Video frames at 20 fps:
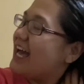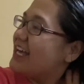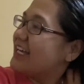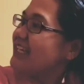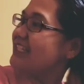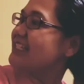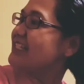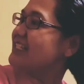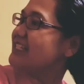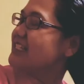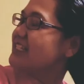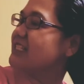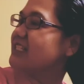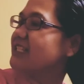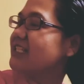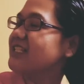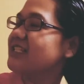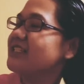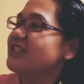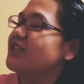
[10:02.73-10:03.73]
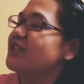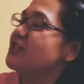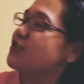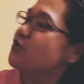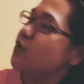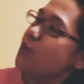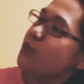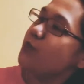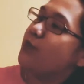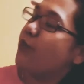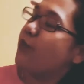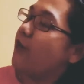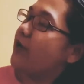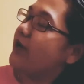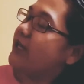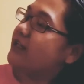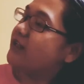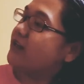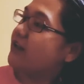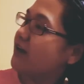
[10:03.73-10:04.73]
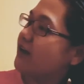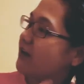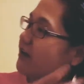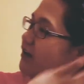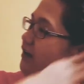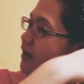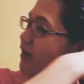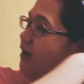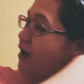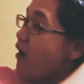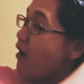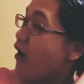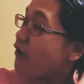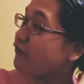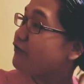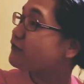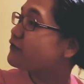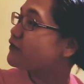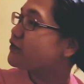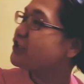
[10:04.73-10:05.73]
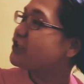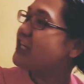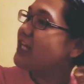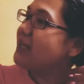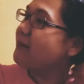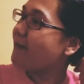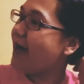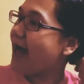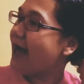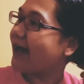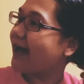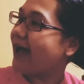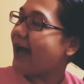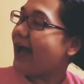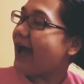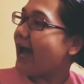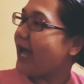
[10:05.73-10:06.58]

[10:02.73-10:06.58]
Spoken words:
kasi it's that there's no point of turning back.